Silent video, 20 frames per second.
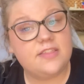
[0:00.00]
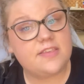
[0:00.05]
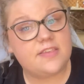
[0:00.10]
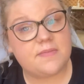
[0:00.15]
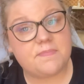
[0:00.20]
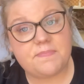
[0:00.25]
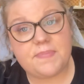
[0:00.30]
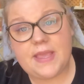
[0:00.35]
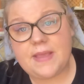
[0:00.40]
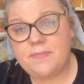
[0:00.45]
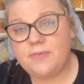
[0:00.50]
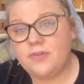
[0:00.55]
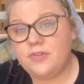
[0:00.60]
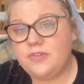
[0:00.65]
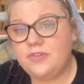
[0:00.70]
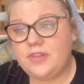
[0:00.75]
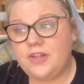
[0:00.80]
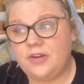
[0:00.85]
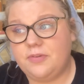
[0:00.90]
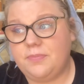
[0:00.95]

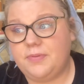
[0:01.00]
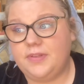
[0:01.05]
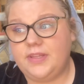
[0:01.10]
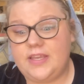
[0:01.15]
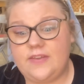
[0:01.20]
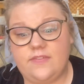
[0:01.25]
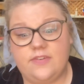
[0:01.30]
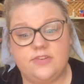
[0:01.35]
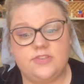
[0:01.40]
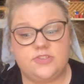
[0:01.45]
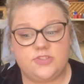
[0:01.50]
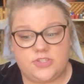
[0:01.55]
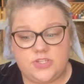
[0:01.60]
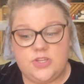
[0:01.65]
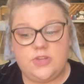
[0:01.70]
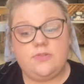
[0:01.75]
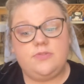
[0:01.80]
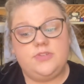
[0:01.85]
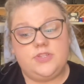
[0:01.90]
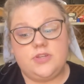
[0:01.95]
people that are believers
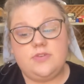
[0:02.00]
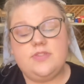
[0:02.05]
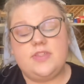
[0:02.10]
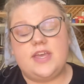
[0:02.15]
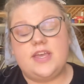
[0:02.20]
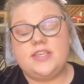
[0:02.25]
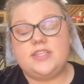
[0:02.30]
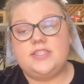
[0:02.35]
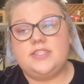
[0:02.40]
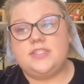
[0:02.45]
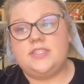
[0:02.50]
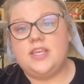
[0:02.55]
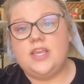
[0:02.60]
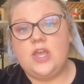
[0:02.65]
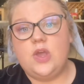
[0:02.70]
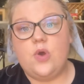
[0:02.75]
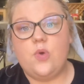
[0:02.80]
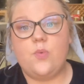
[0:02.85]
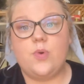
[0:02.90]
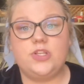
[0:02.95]
do this.
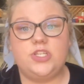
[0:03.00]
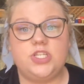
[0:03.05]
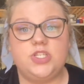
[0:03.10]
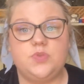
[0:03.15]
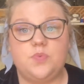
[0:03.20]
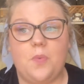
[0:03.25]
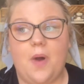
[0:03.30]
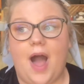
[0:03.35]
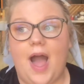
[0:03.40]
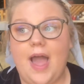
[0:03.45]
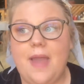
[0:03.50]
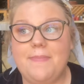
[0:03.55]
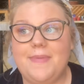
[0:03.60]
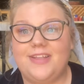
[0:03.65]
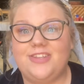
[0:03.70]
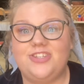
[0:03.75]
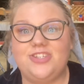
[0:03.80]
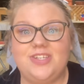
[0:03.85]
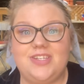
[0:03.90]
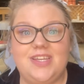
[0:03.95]
Which is why I
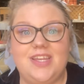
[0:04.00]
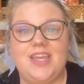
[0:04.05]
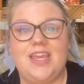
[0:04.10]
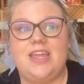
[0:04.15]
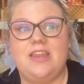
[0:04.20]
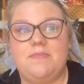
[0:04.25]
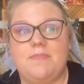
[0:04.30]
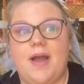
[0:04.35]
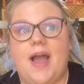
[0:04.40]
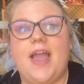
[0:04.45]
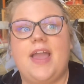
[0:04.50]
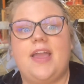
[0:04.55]
mentioned it in my